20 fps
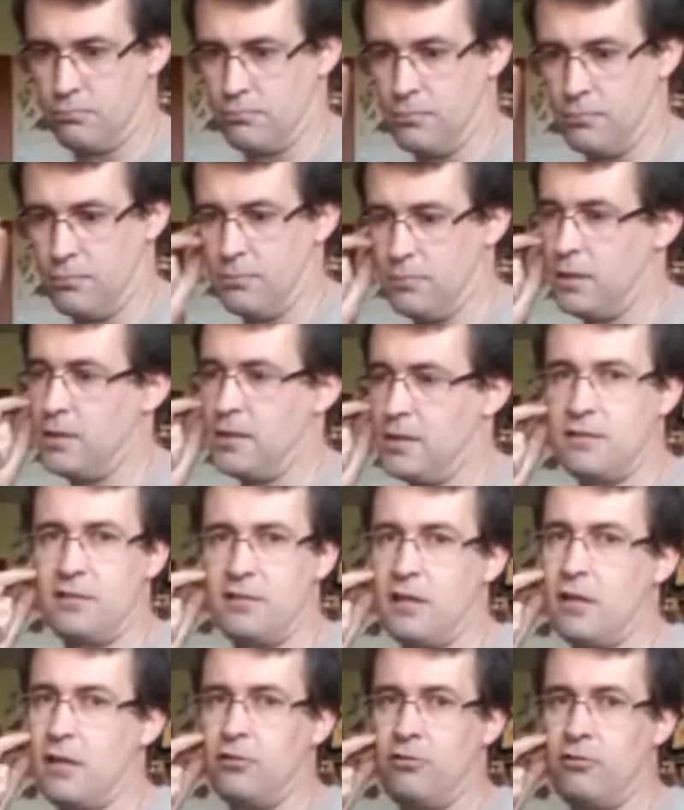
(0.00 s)
in this
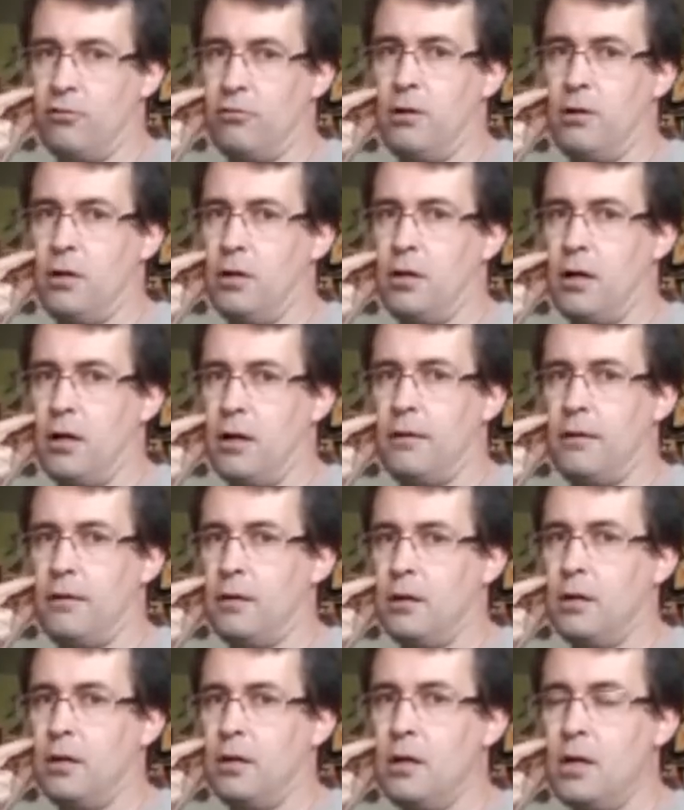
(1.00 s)
century, I think.
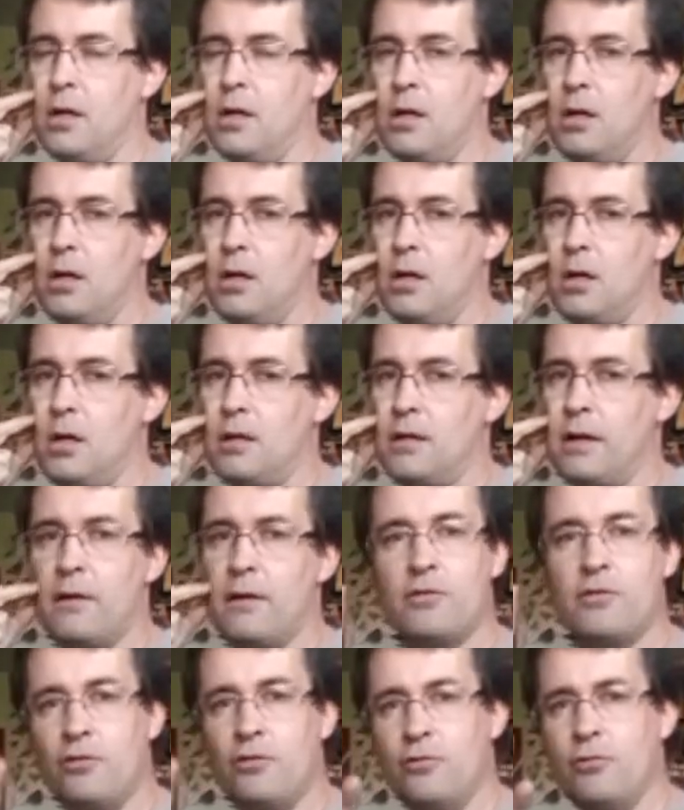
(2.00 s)
There are
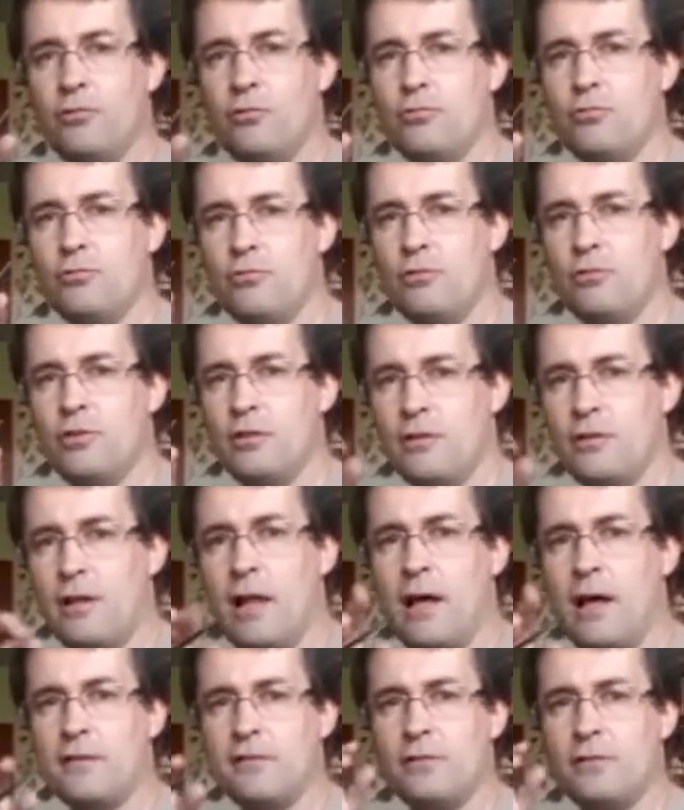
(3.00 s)
the
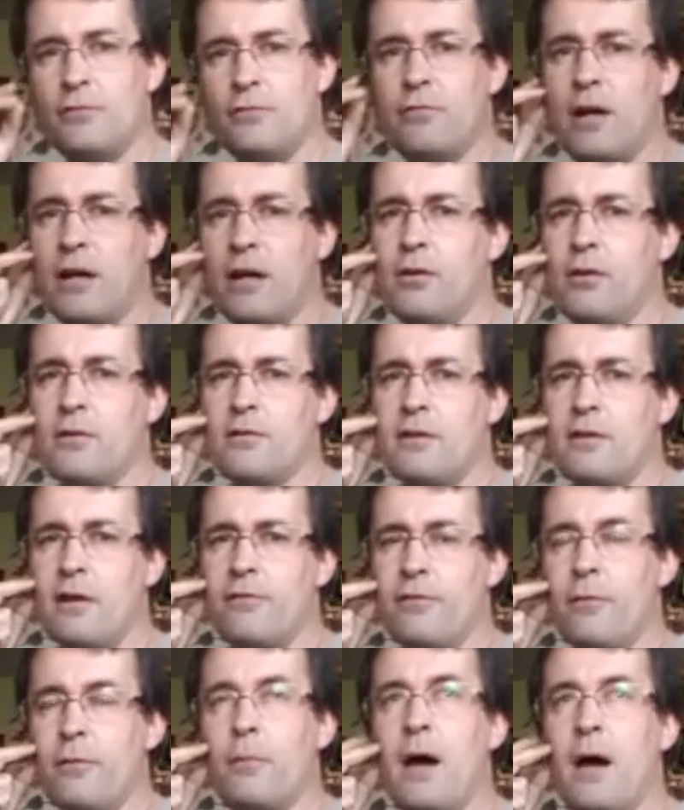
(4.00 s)
last two records are
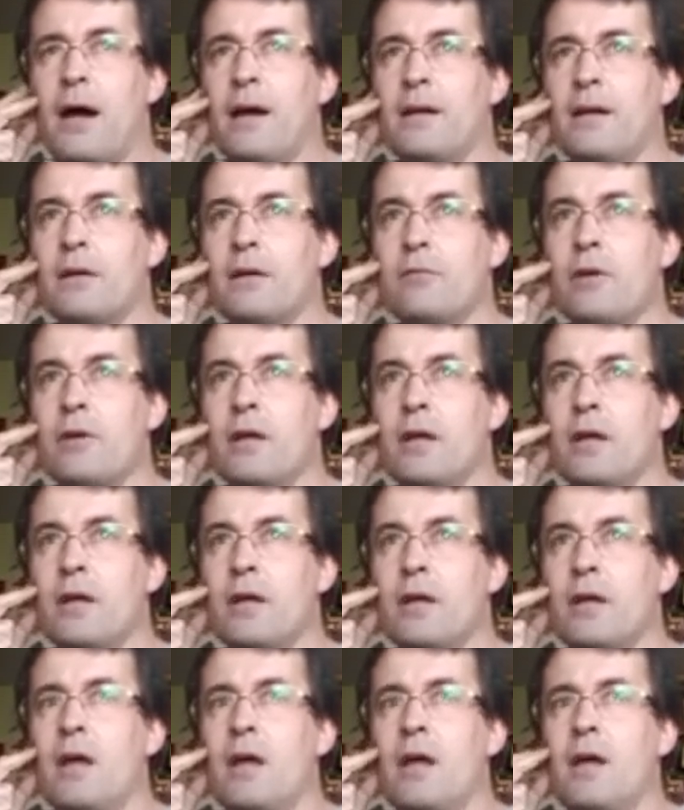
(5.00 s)
from Hungary.
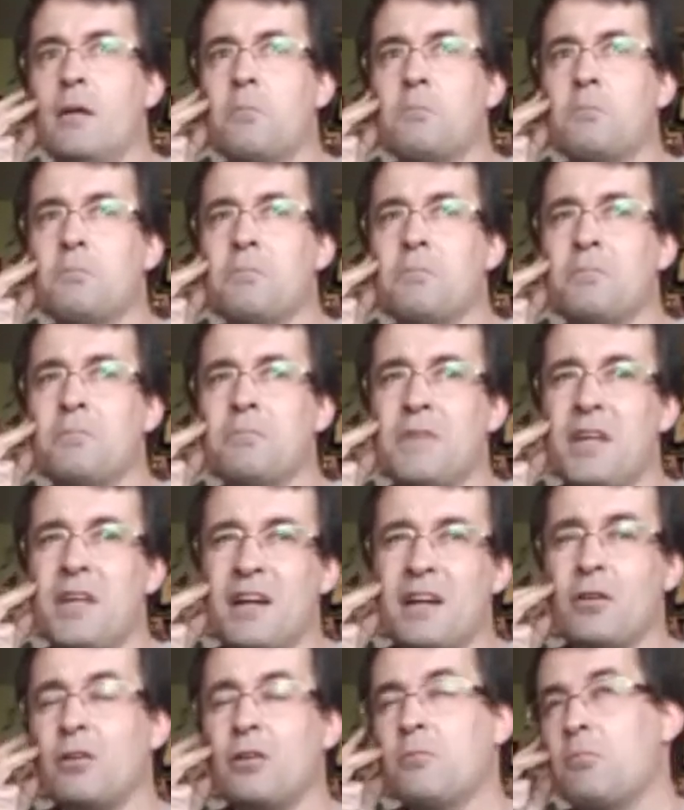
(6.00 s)
They are
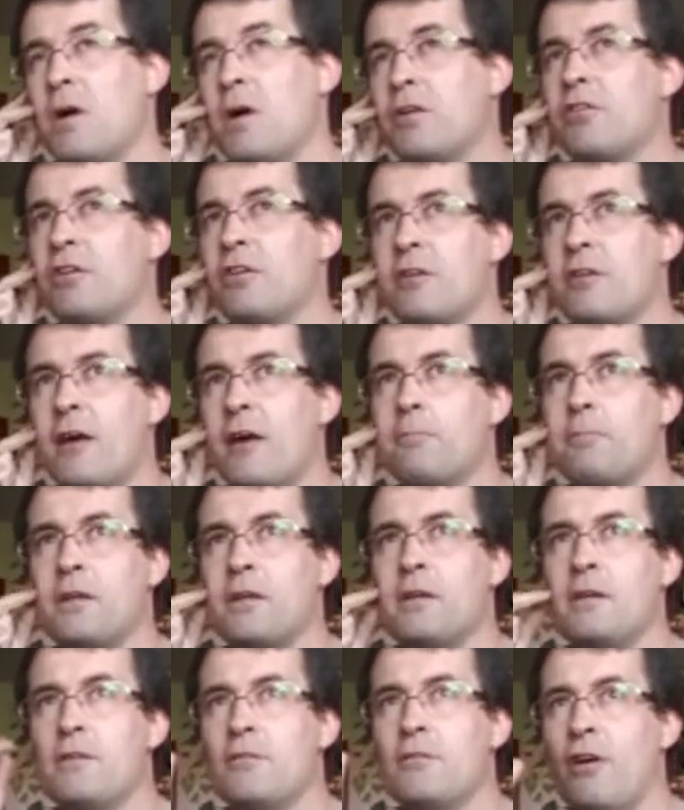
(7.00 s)
not much accepted
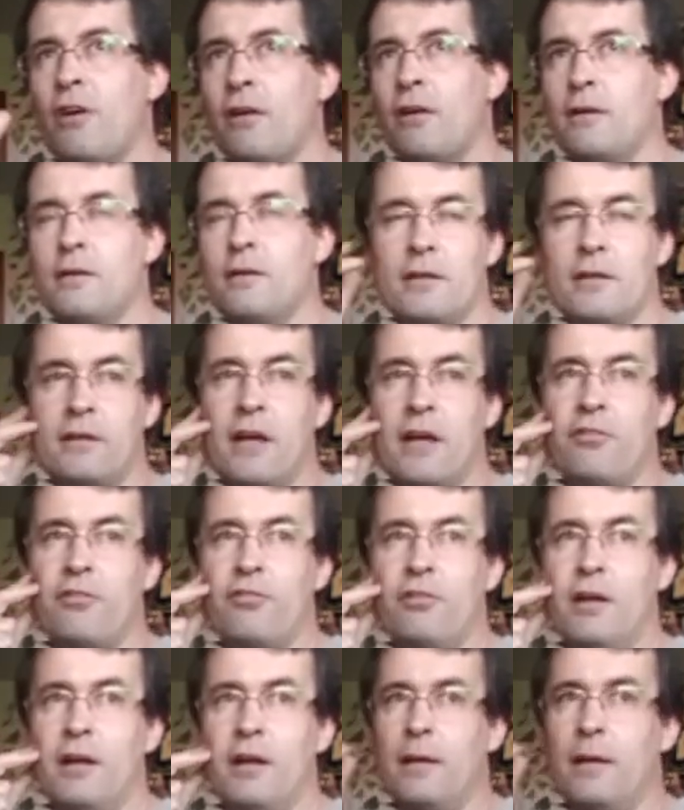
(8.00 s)

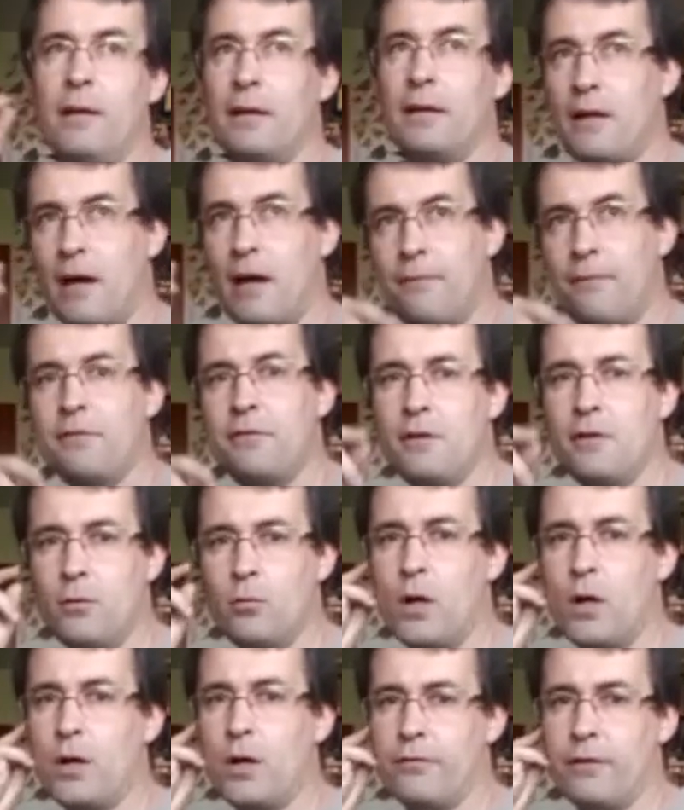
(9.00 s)
internationally, but I've seen
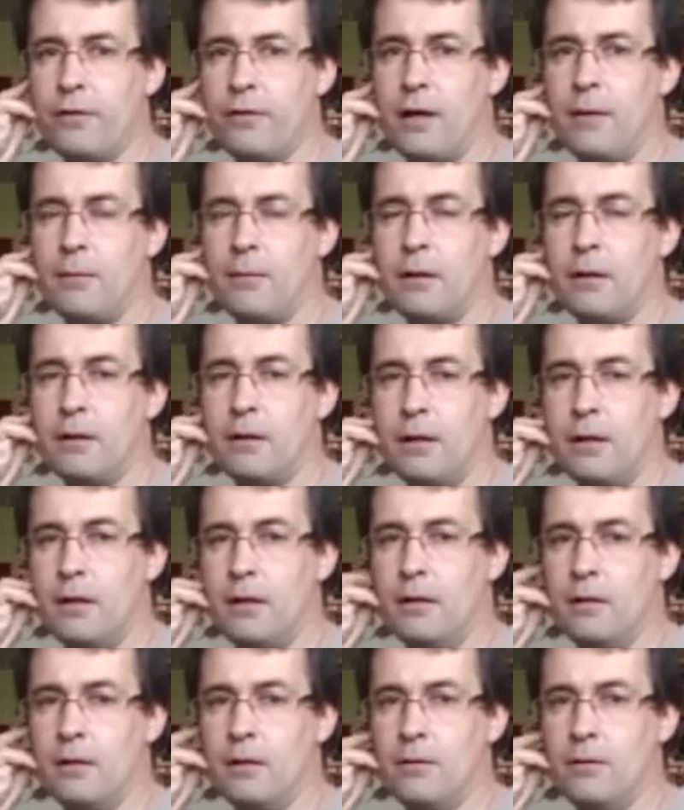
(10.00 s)
one of them,
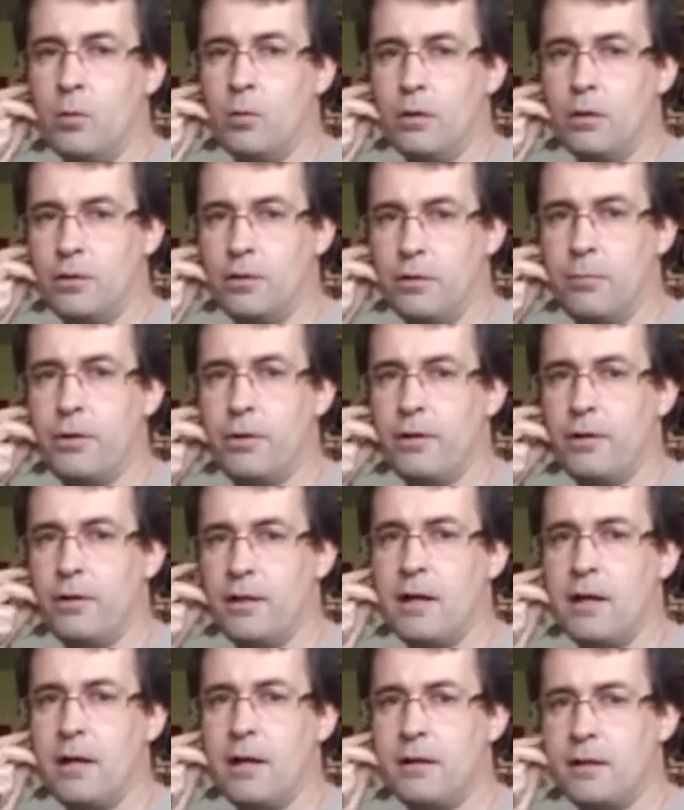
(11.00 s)
the bird in
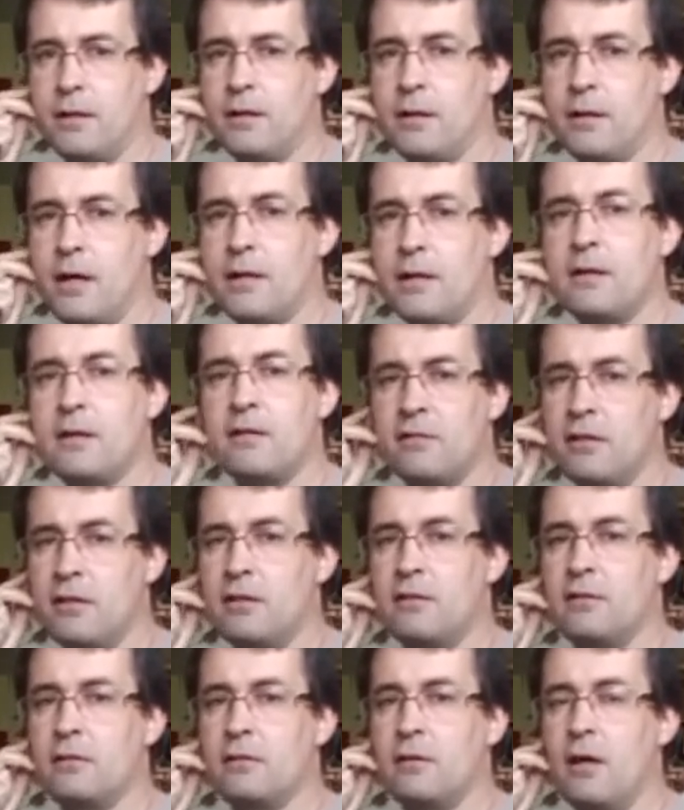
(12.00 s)

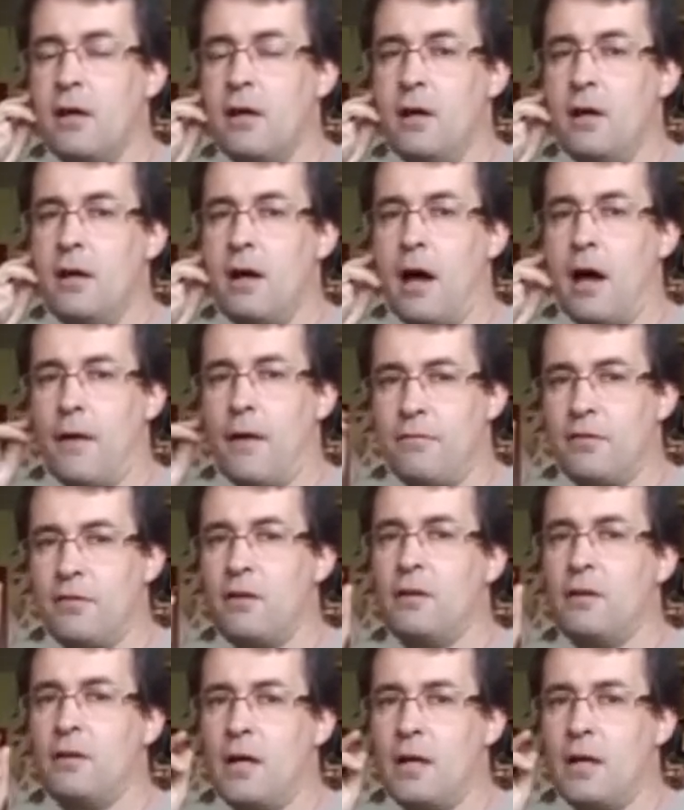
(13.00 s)
1996. I've
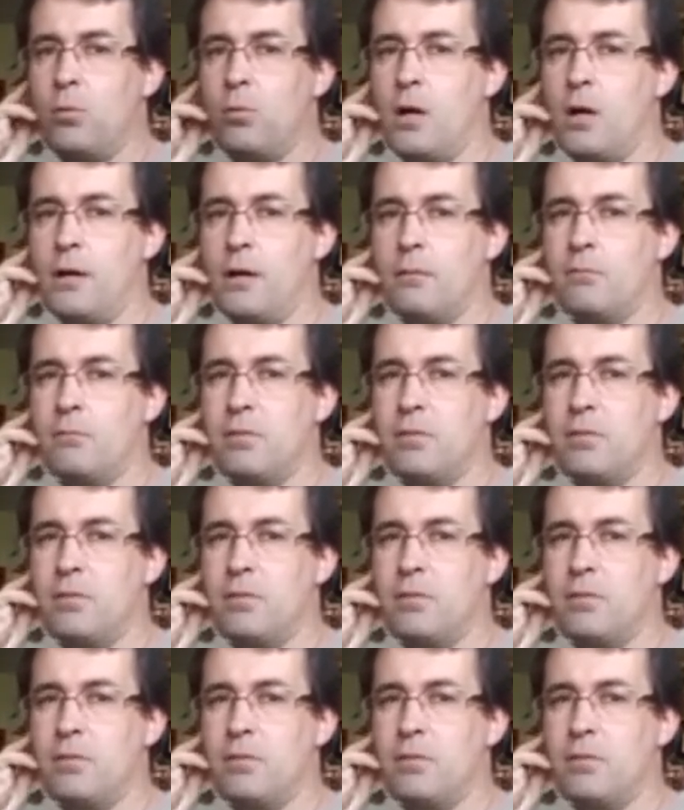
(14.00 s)
seen that one, but